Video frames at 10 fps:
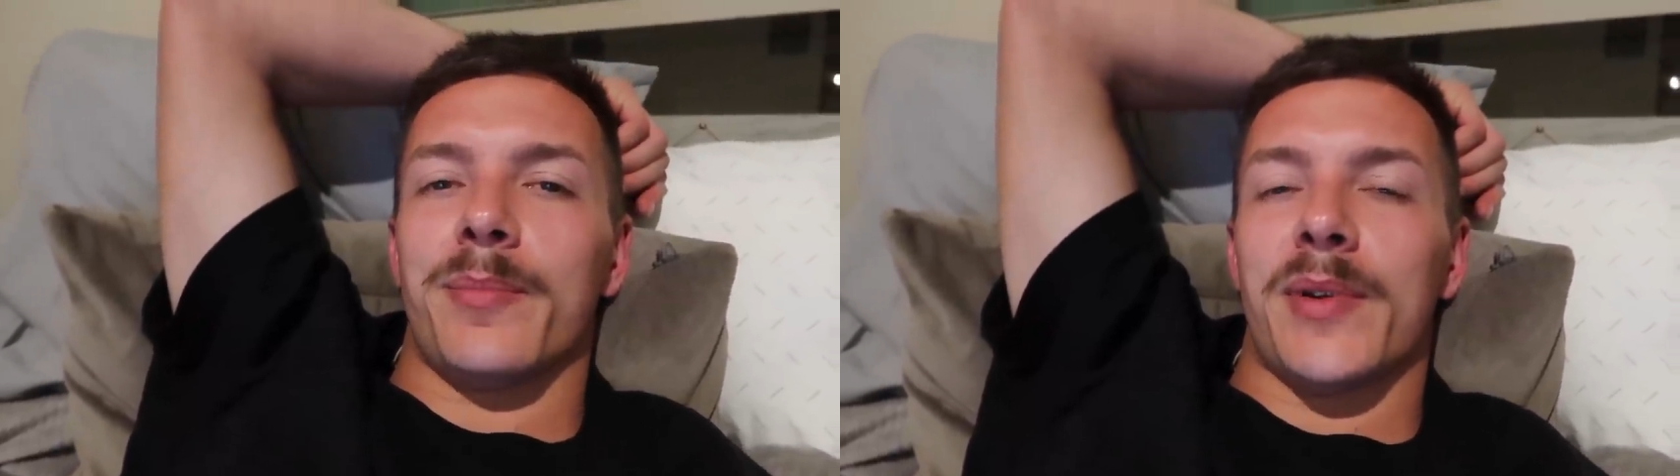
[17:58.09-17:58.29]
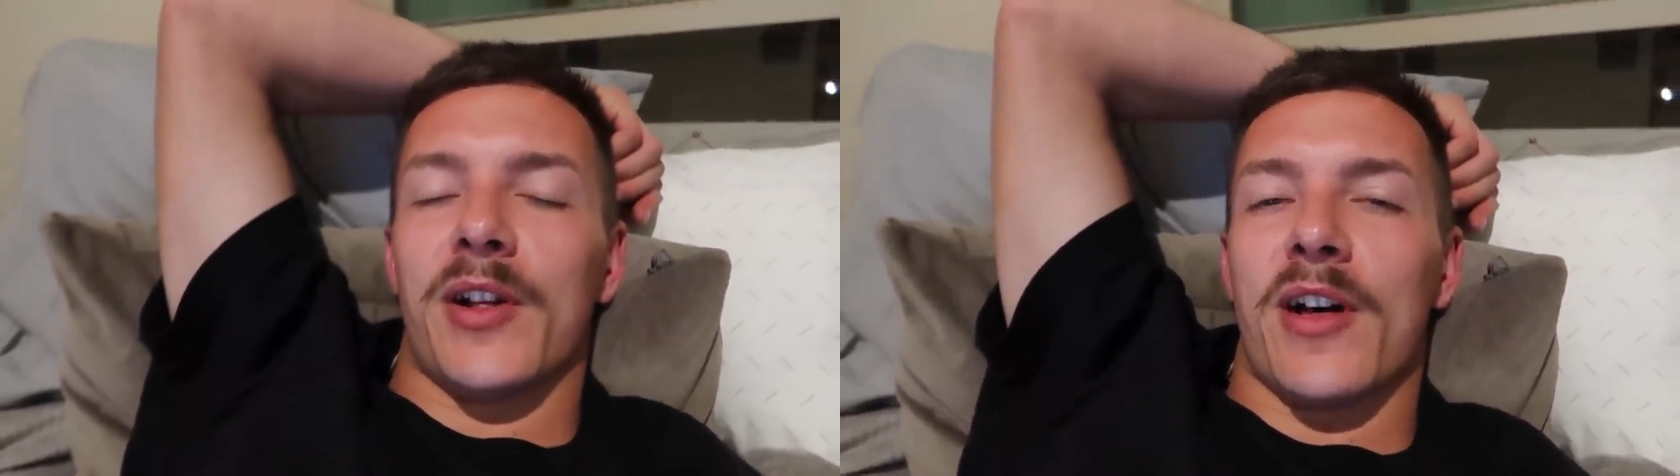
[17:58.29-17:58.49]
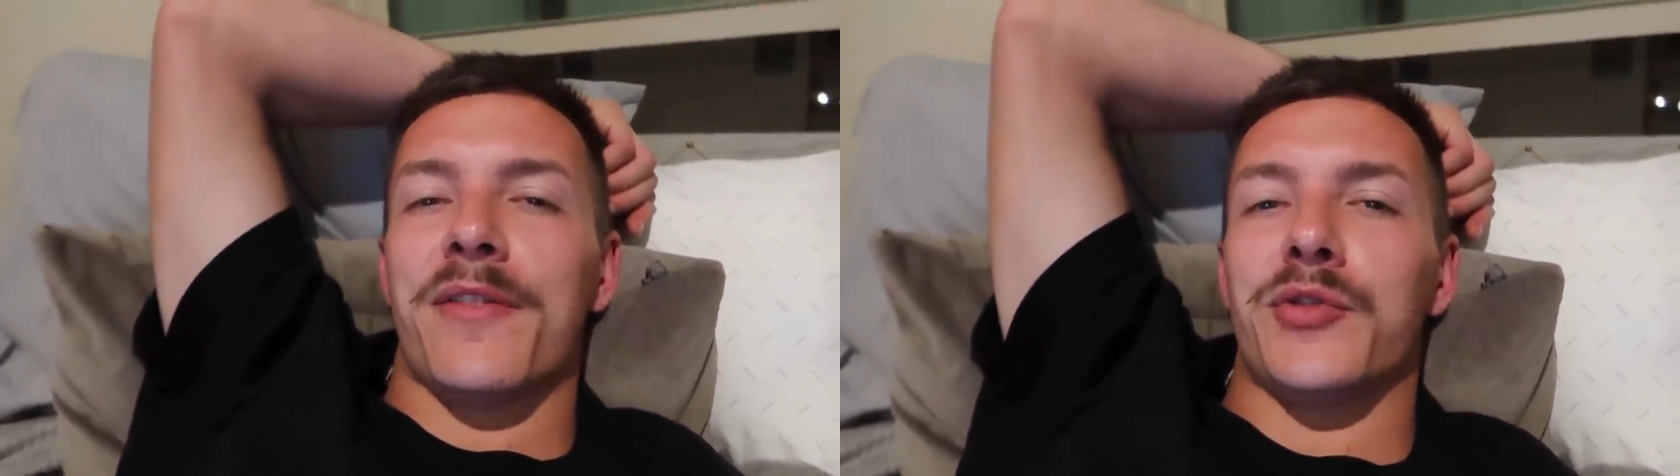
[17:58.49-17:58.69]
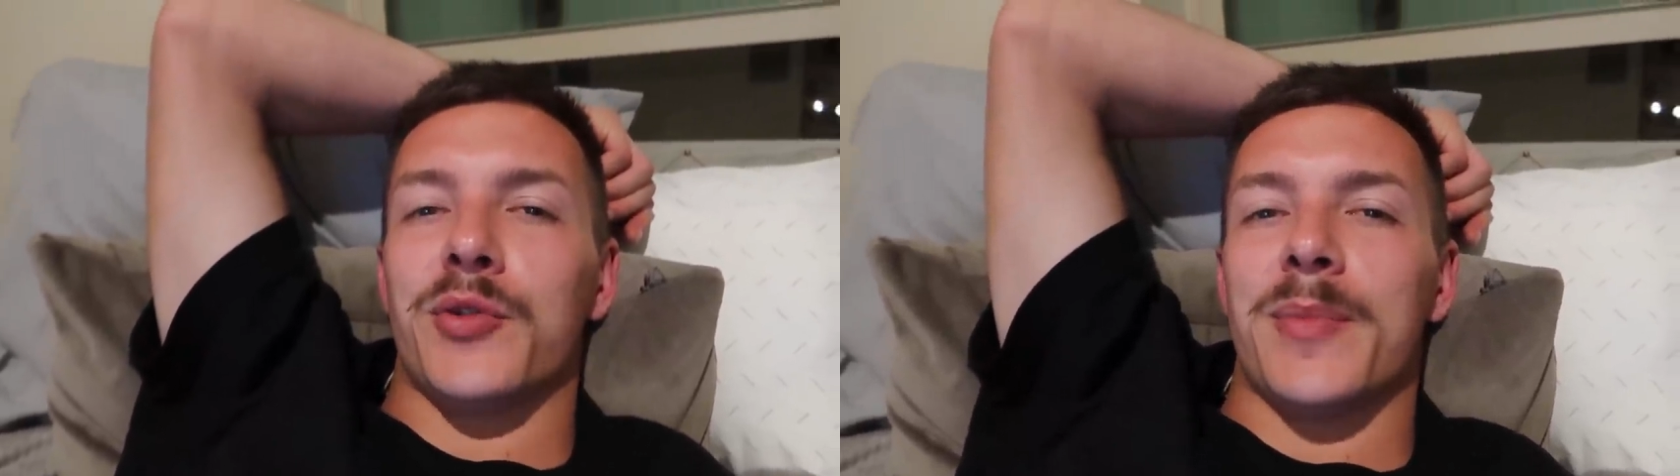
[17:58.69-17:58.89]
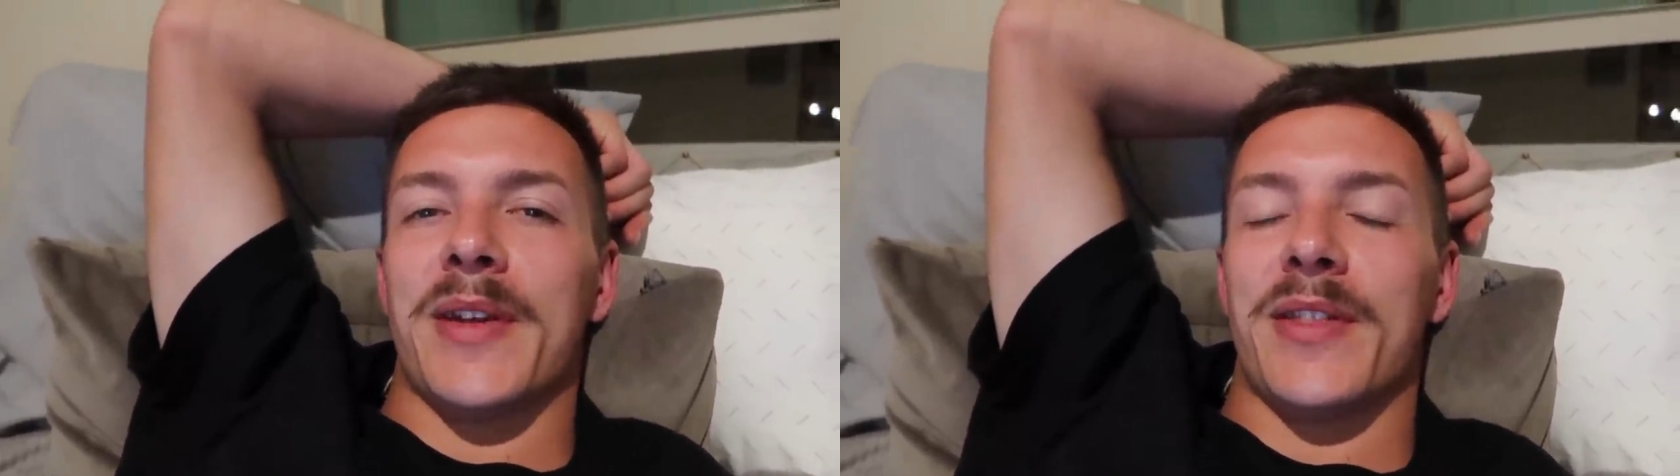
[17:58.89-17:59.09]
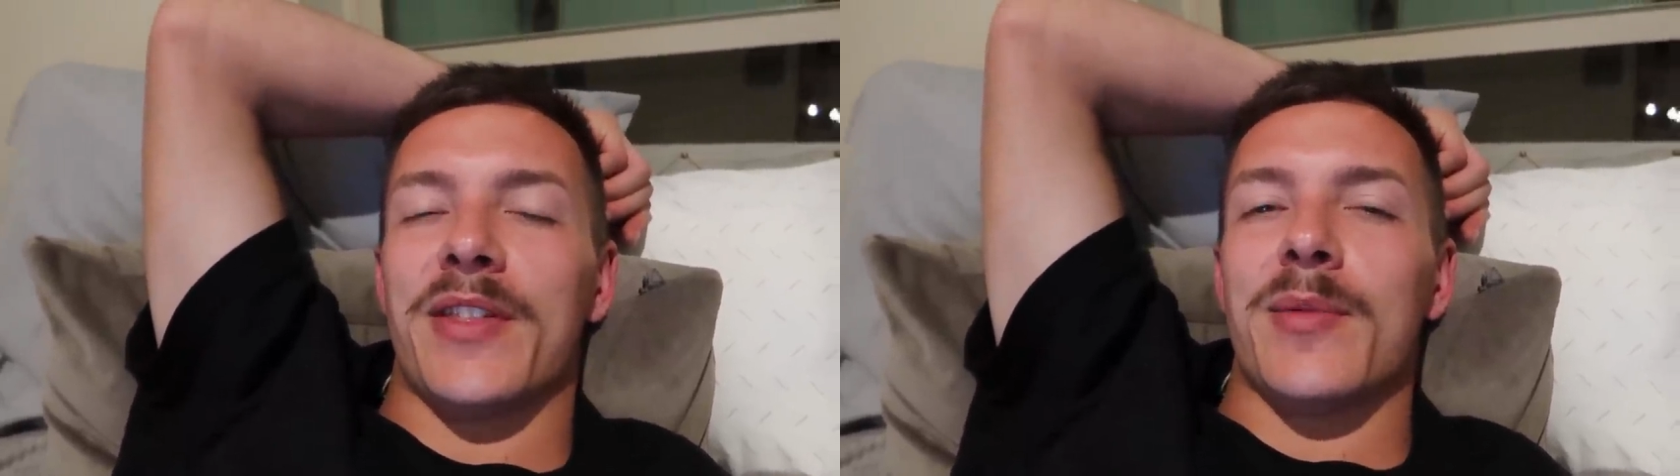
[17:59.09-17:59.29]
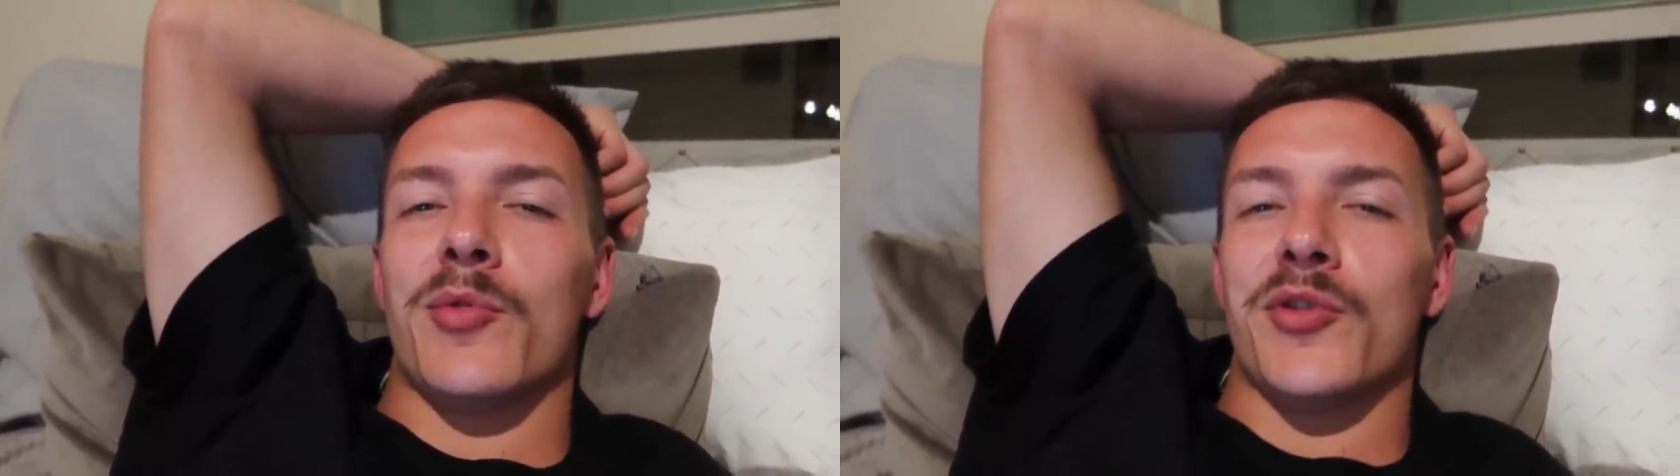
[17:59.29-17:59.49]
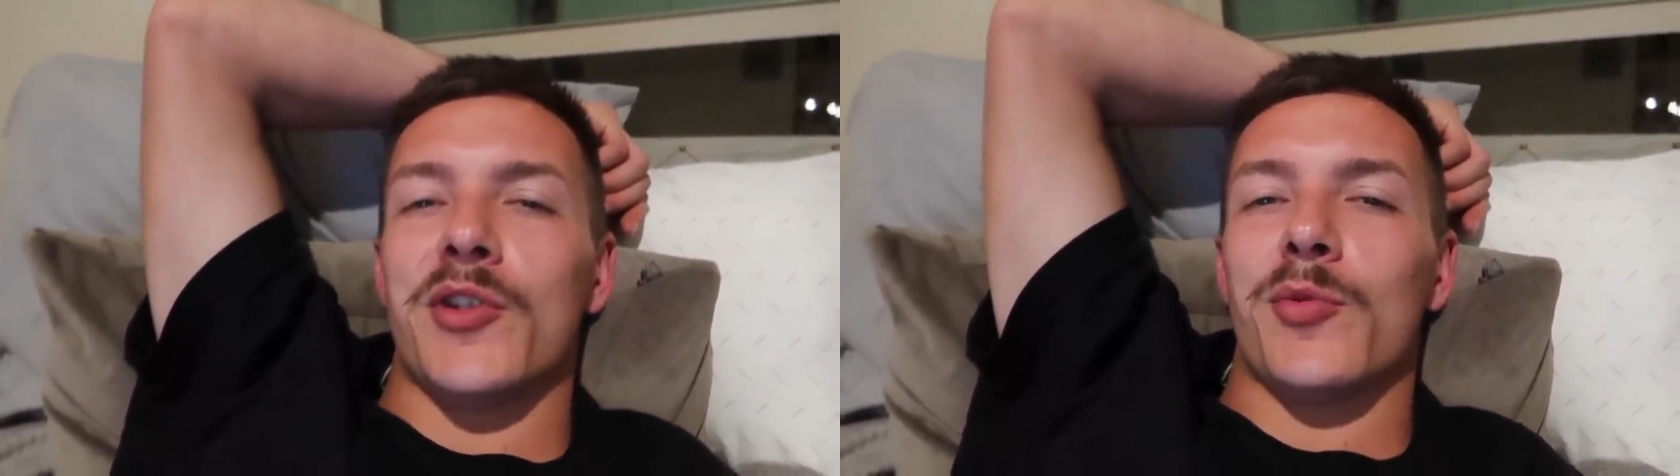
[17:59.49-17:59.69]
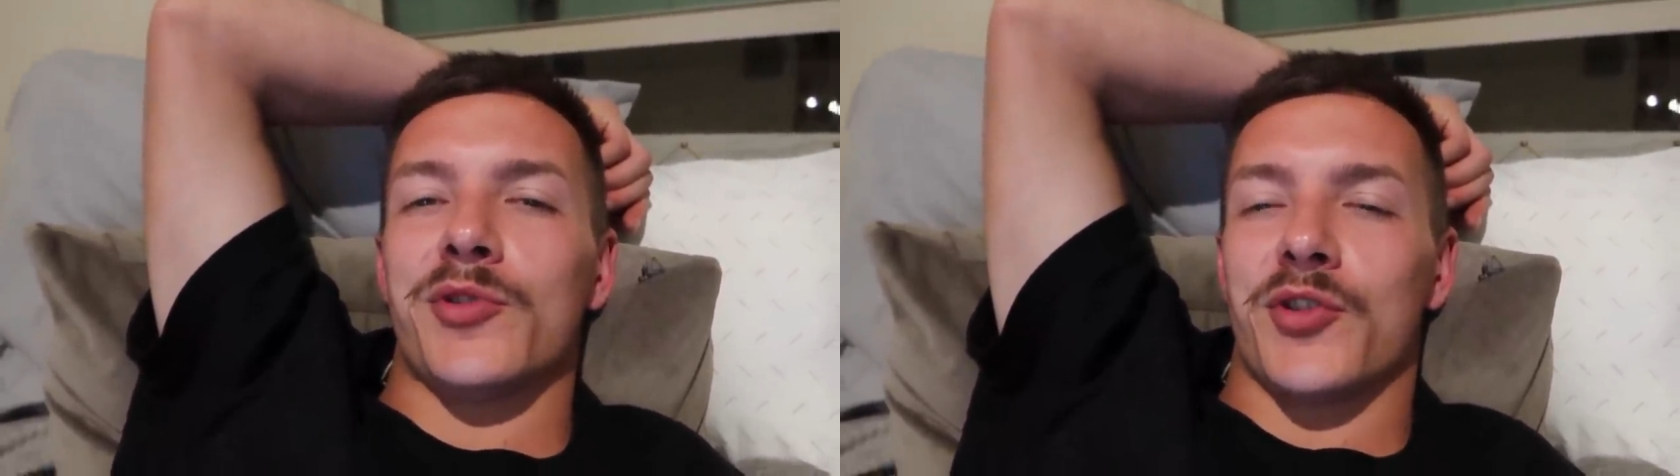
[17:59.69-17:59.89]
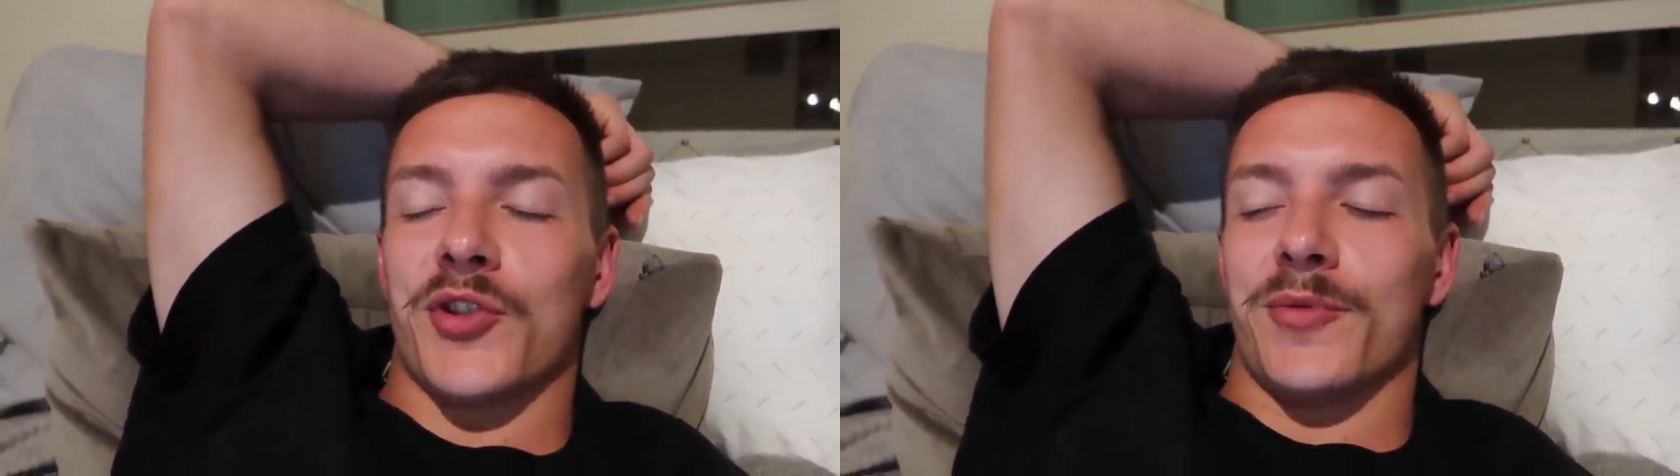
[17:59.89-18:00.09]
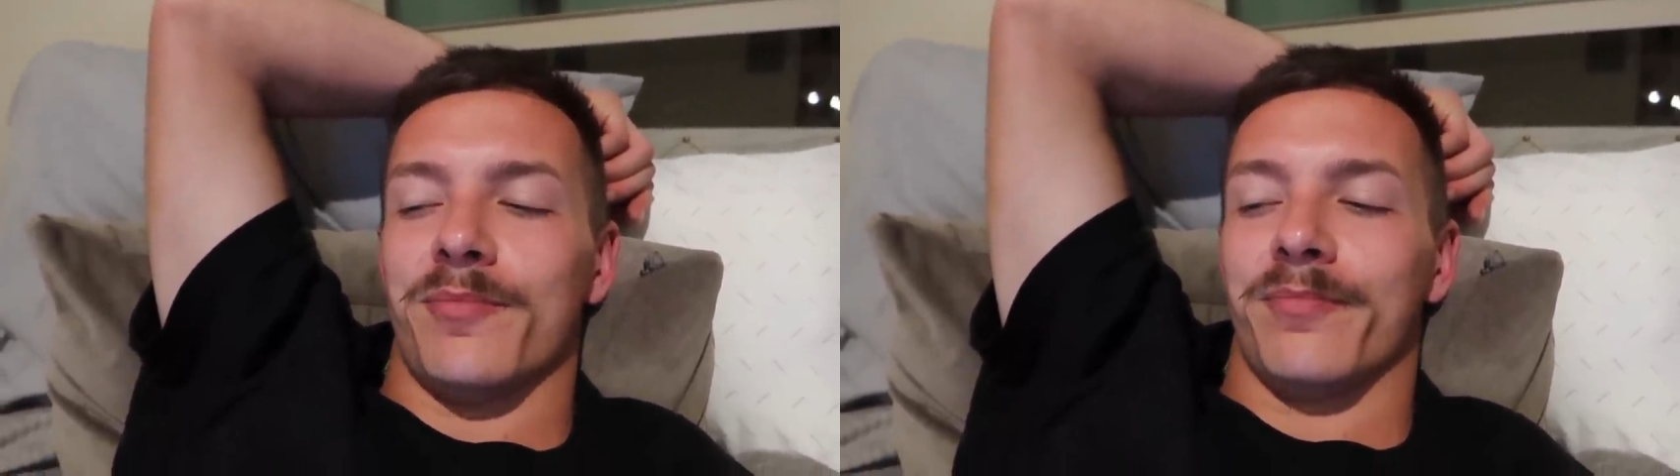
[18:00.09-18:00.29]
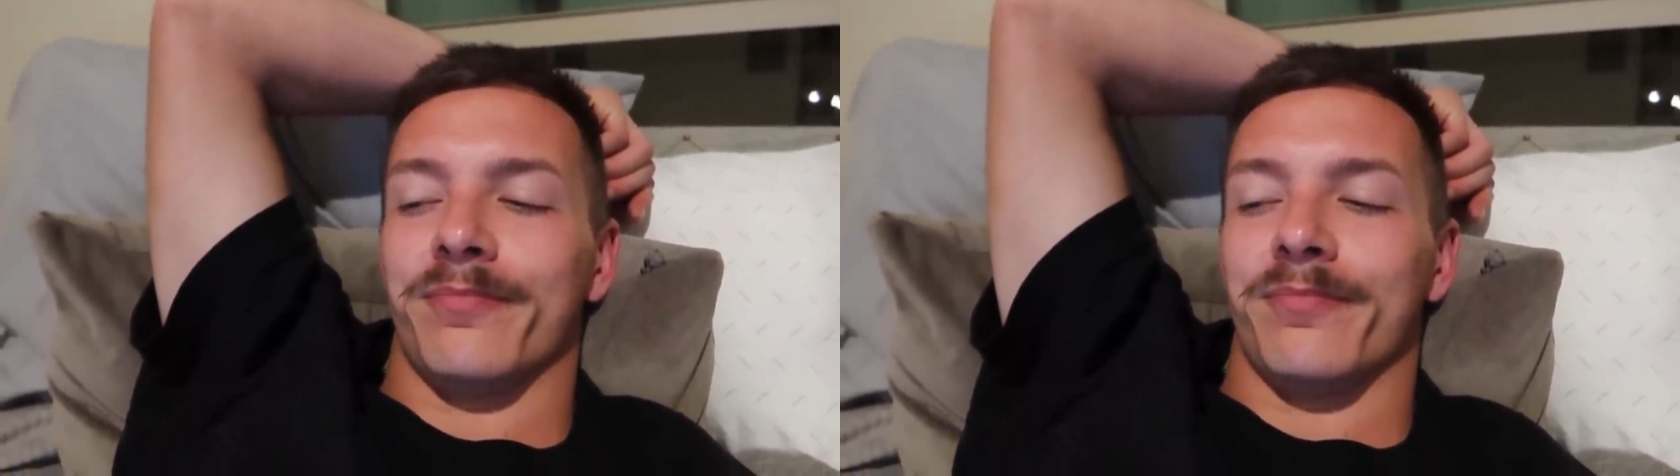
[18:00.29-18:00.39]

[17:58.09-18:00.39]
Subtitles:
but I'll have to admit that the burrito was good.